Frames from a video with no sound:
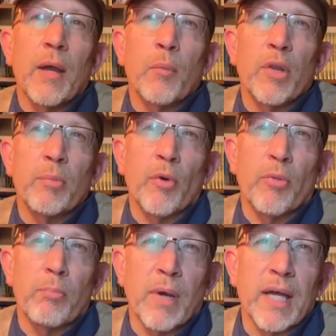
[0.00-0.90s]
with
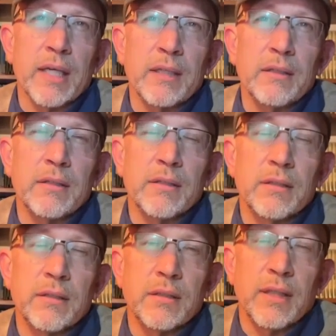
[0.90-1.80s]
both mind
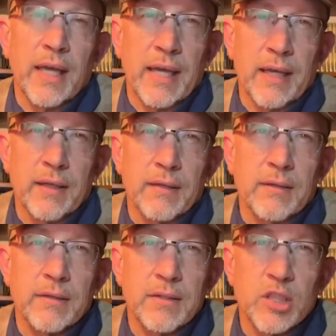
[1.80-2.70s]

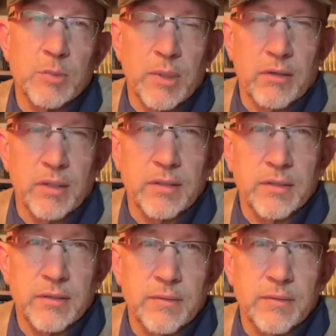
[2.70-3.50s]
and spirit.